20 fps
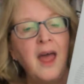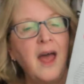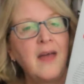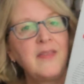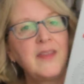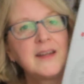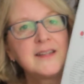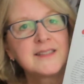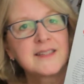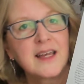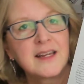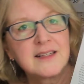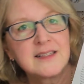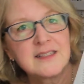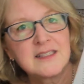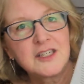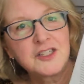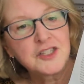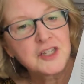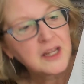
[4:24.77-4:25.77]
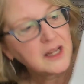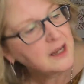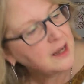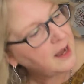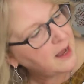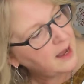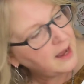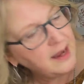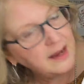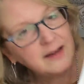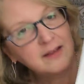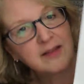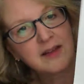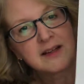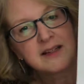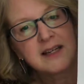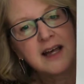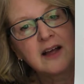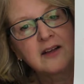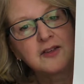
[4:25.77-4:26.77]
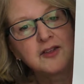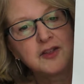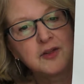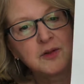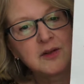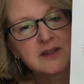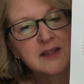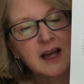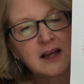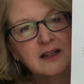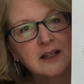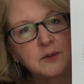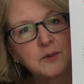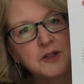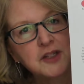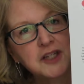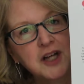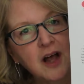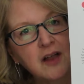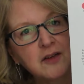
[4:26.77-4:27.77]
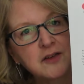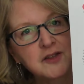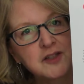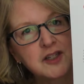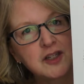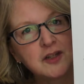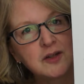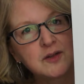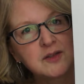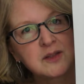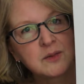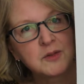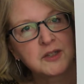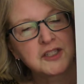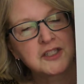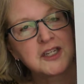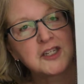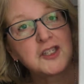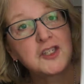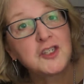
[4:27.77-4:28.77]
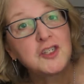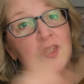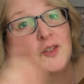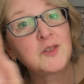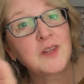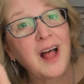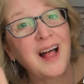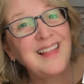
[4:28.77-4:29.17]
And then it's got a stitching guide that tells you exactly which colors to use and which stitches to use,